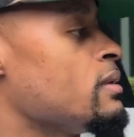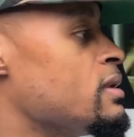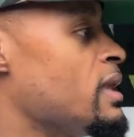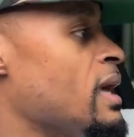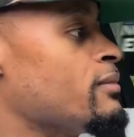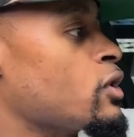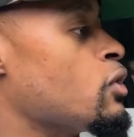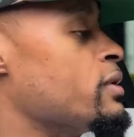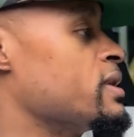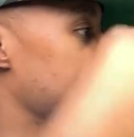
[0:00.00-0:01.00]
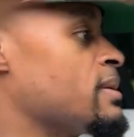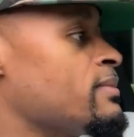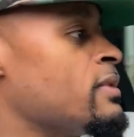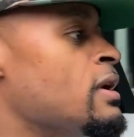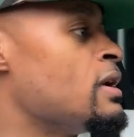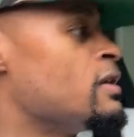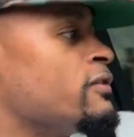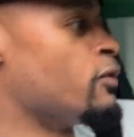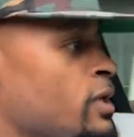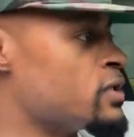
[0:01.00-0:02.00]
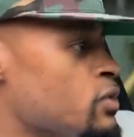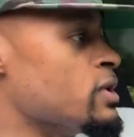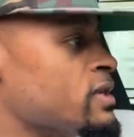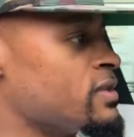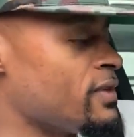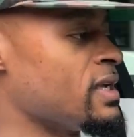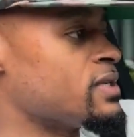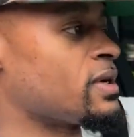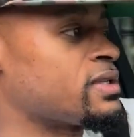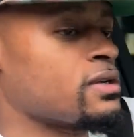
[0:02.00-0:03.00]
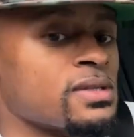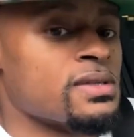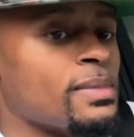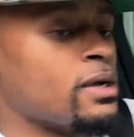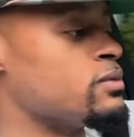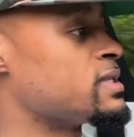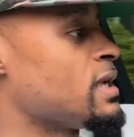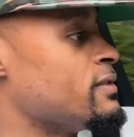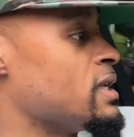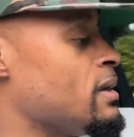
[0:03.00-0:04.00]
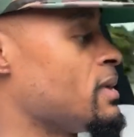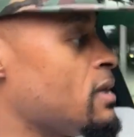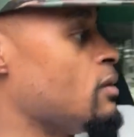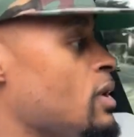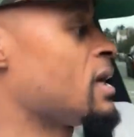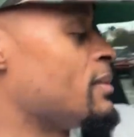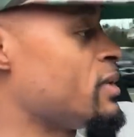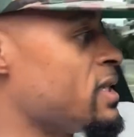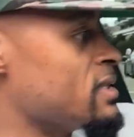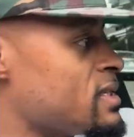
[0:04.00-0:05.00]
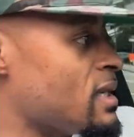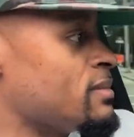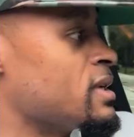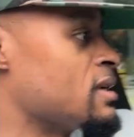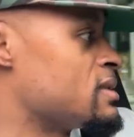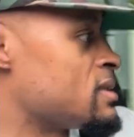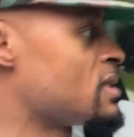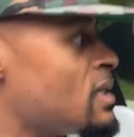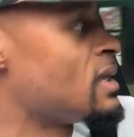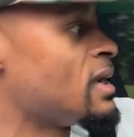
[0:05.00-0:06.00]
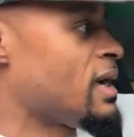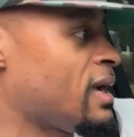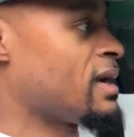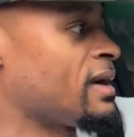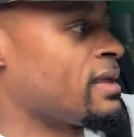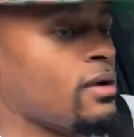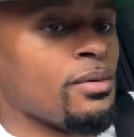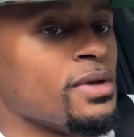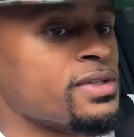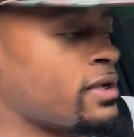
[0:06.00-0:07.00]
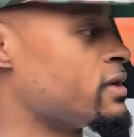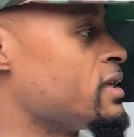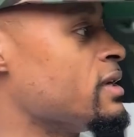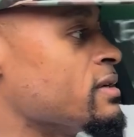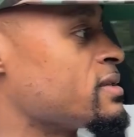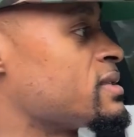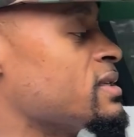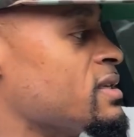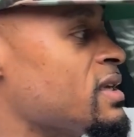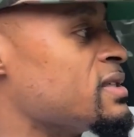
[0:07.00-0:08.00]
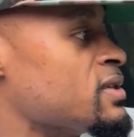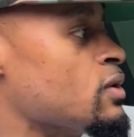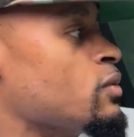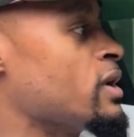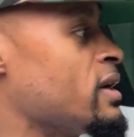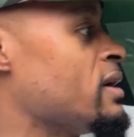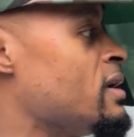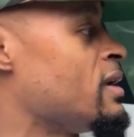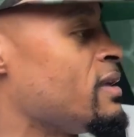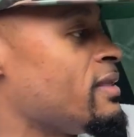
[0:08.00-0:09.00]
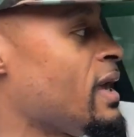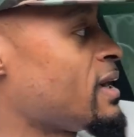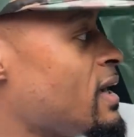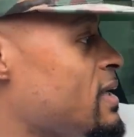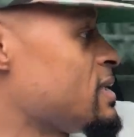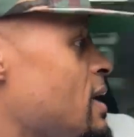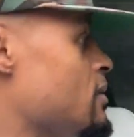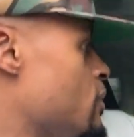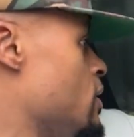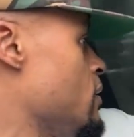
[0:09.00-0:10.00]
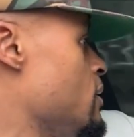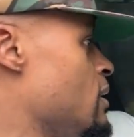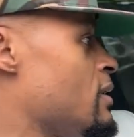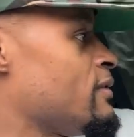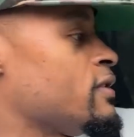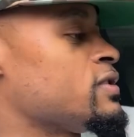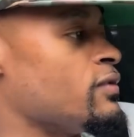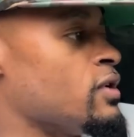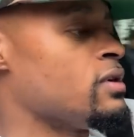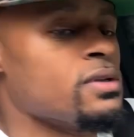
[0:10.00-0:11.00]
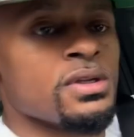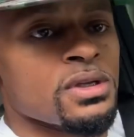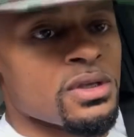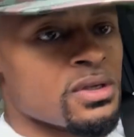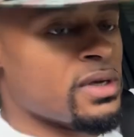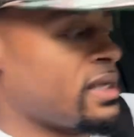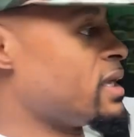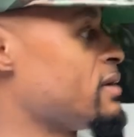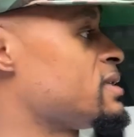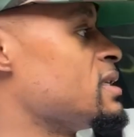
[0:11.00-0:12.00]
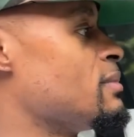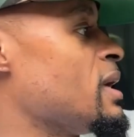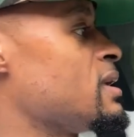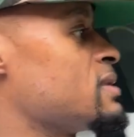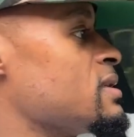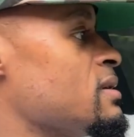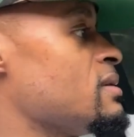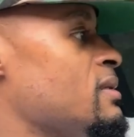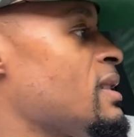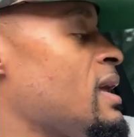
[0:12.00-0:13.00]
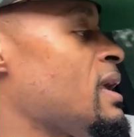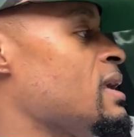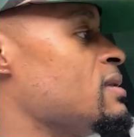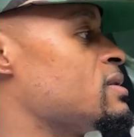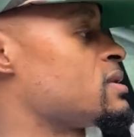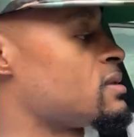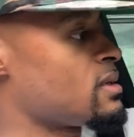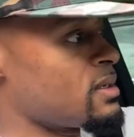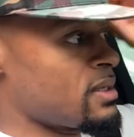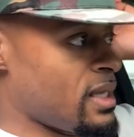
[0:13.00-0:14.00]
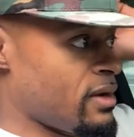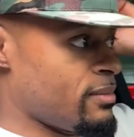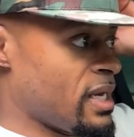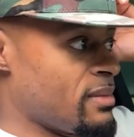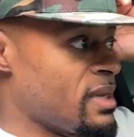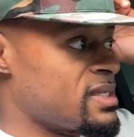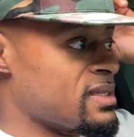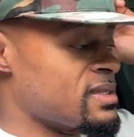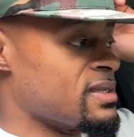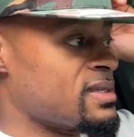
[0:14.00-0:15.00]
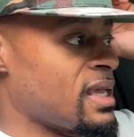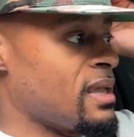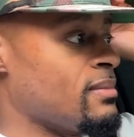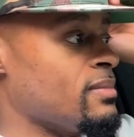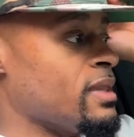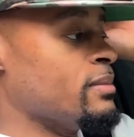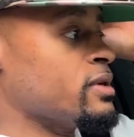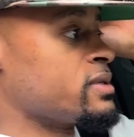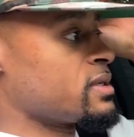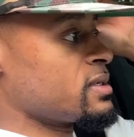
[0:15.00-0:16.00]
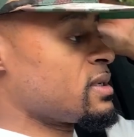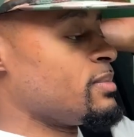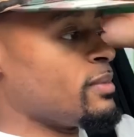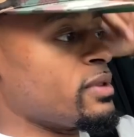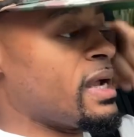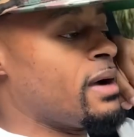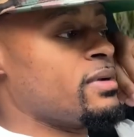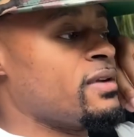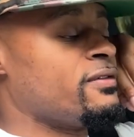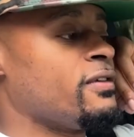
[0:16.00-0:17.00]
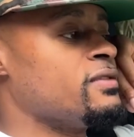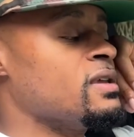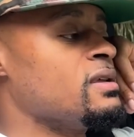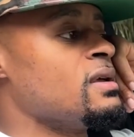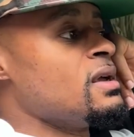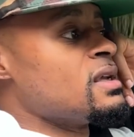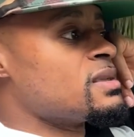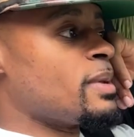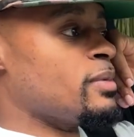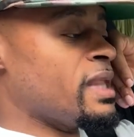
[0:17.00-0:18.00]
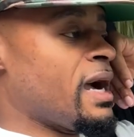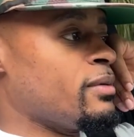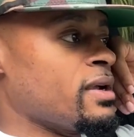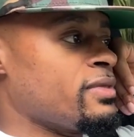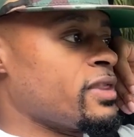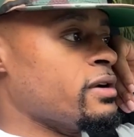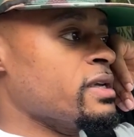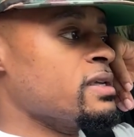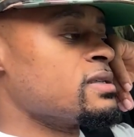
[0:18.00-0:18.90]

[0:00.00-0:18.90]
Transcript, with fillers: The day I'm recording this, I'm forty-two years of age. So I talk to somebody who's seventy. I'm like, oh, well, I got plenty of time because I got like almost thirty years to get to where that guy's at. Well, first of all, you're not guaranteed to make it to that age. Uh, not everybody makes it to the same numbers. Like some people die when they're fifty. Some people die when they're thirty.